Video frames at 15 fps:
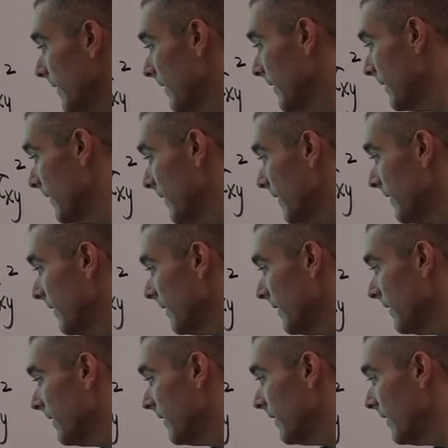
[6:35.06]

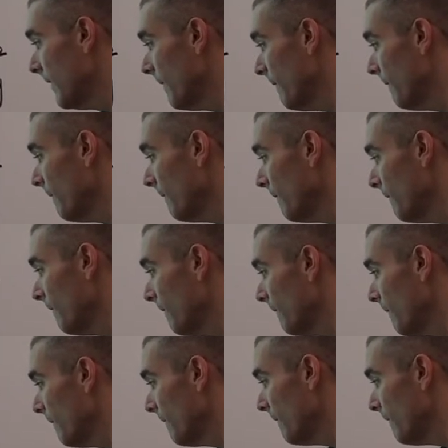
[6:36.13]

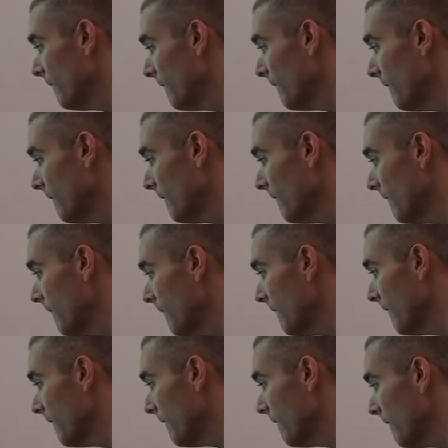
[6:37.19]

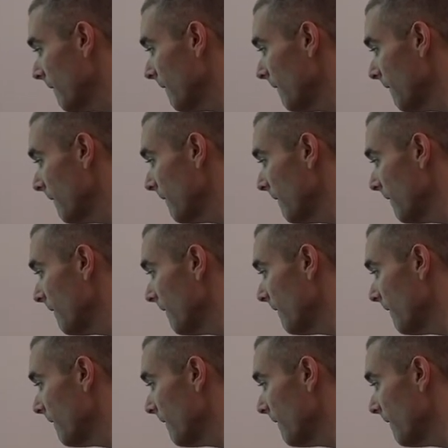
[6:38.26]
(no one is talking)